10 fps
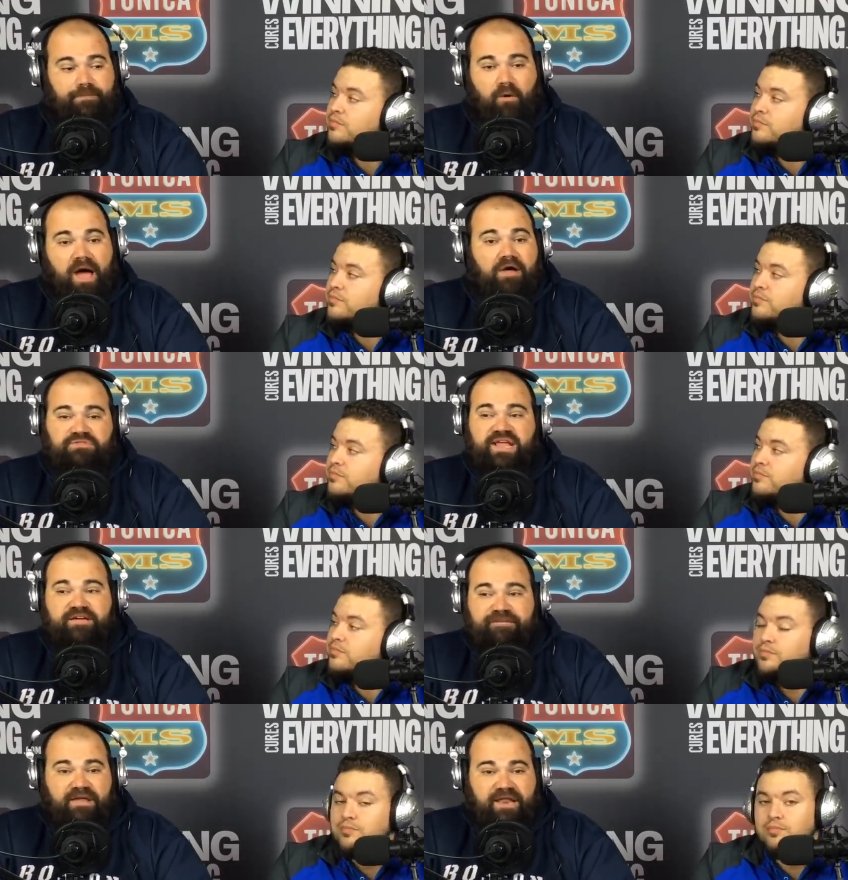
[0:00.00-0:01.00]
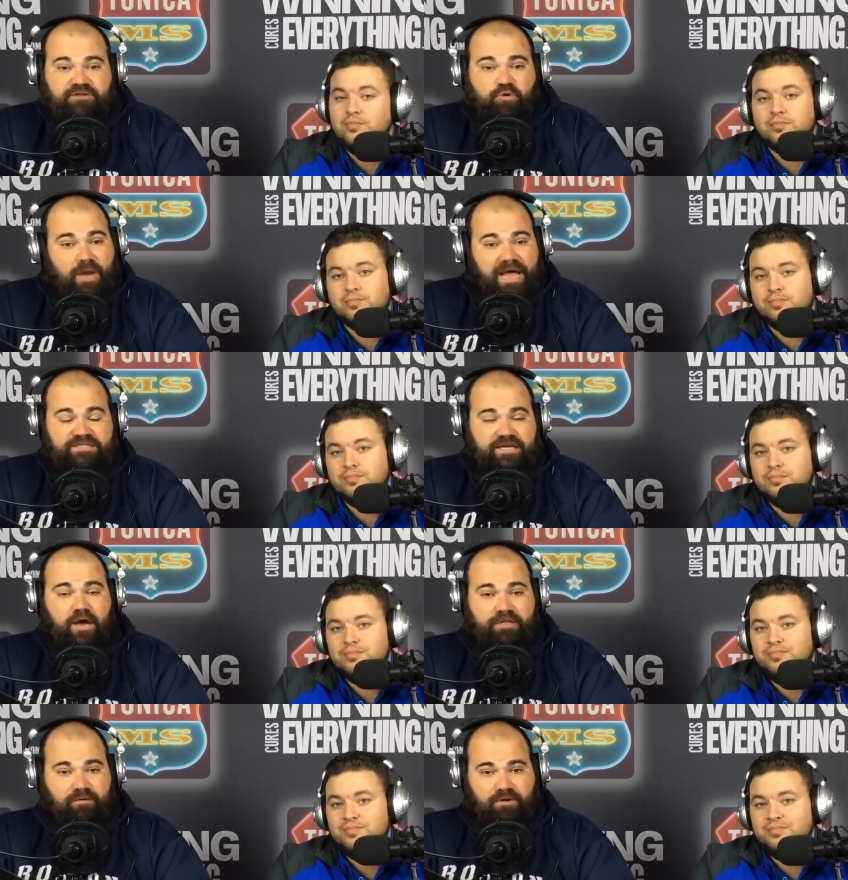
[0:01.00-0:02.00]
Speaker 1: Ohio State found out two days
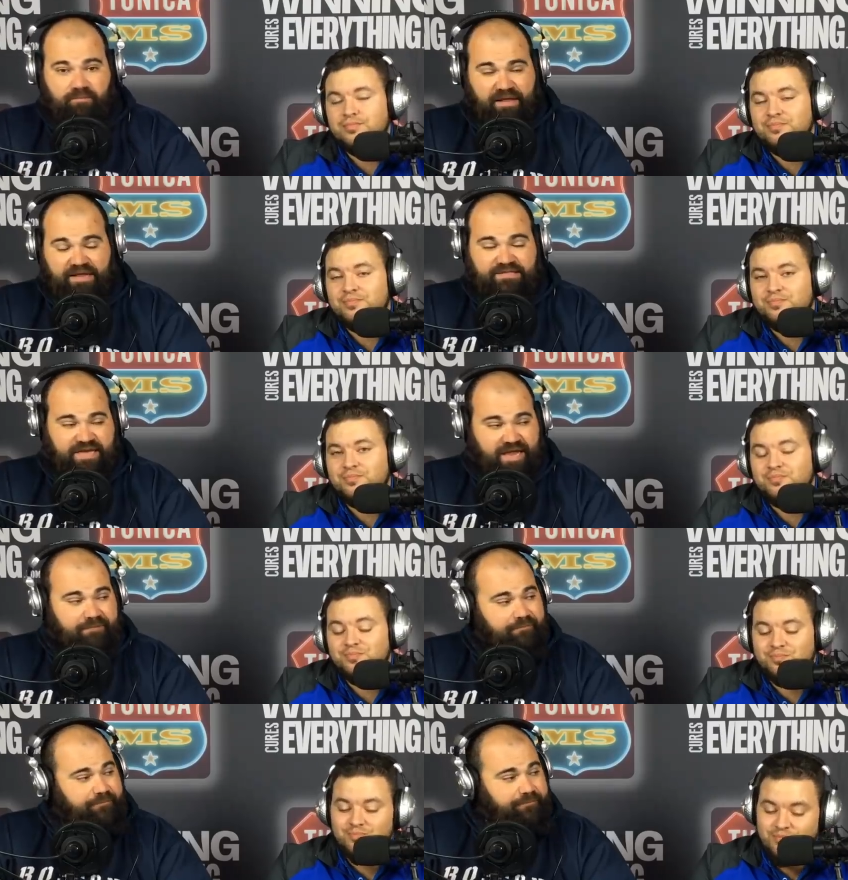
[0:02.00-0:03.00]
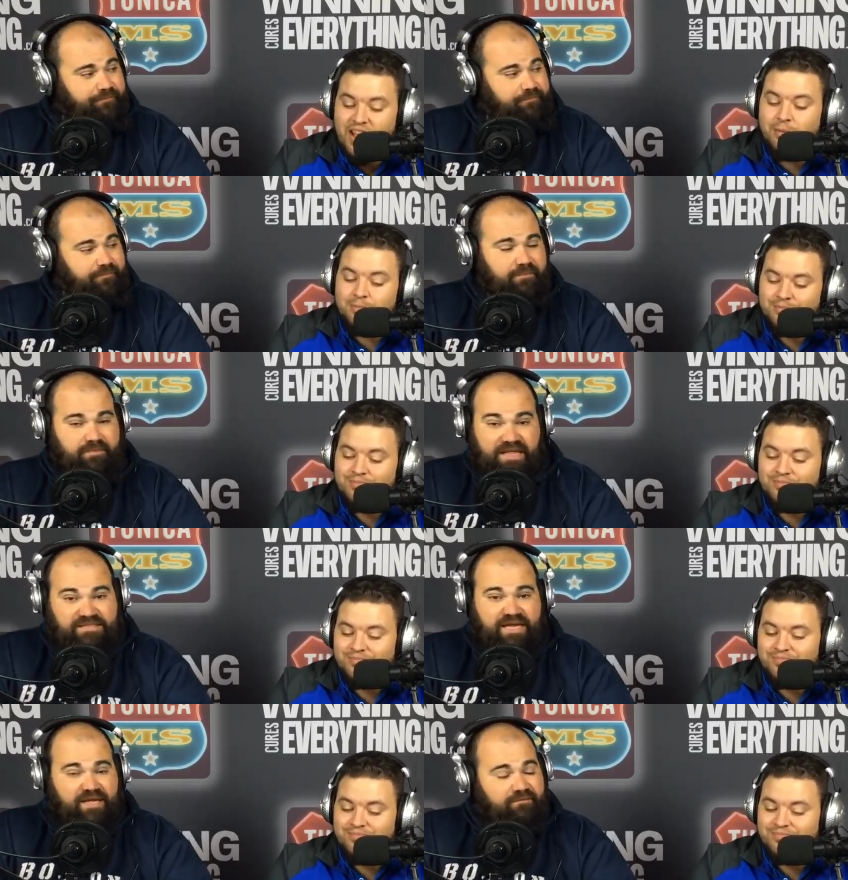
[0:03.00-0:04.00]
ago they were going to play in this game. Yeah.
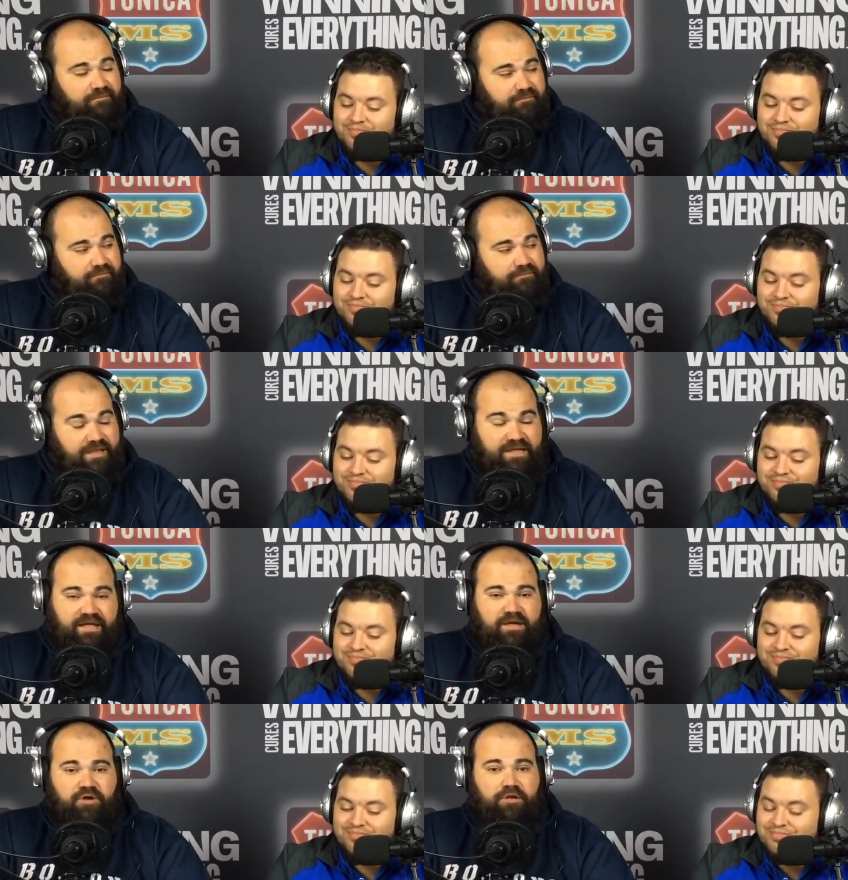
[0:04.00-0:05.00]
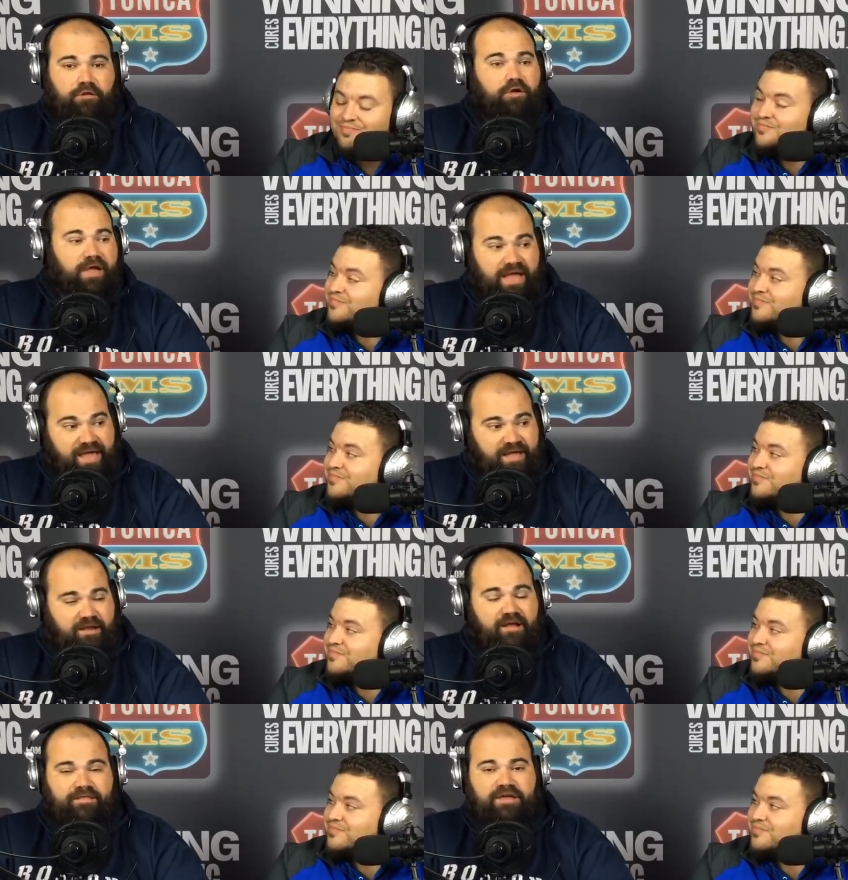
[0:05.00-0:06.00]
That's it. They, they couldn't look ahead.
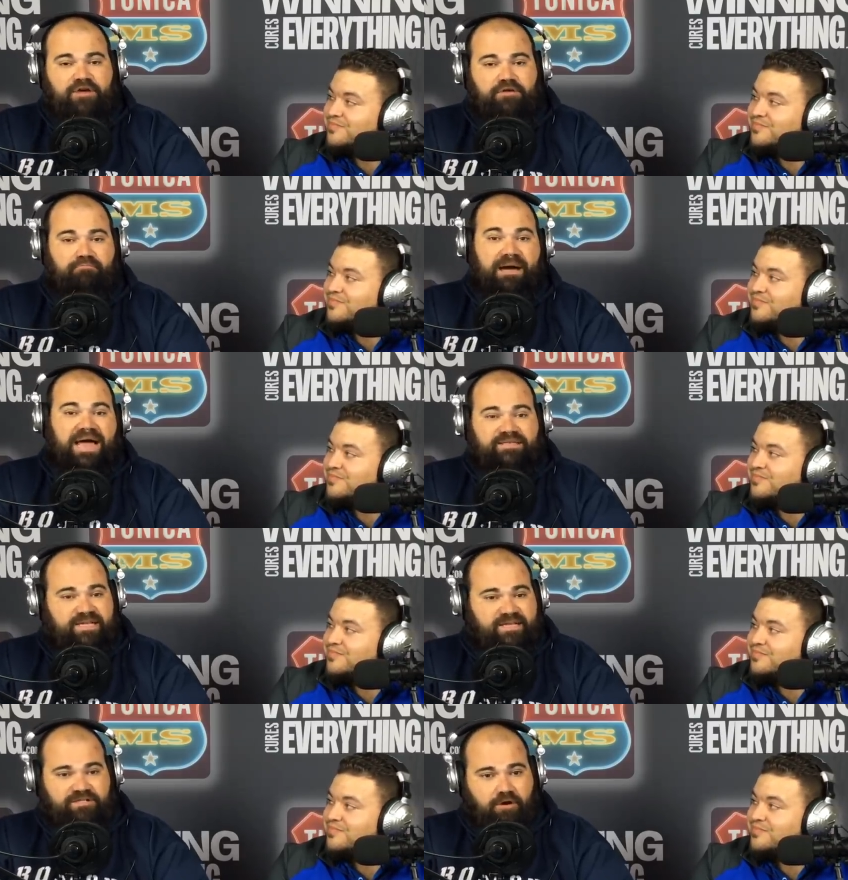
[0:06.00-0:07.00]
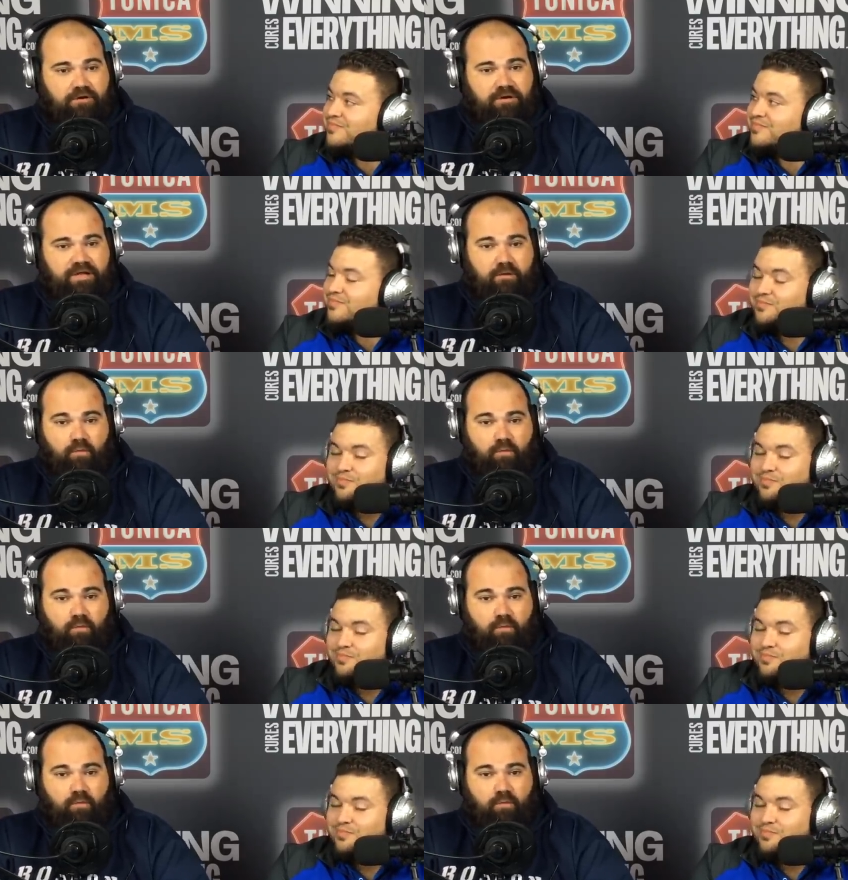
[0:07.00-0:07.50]
They couldn't buy tickets early.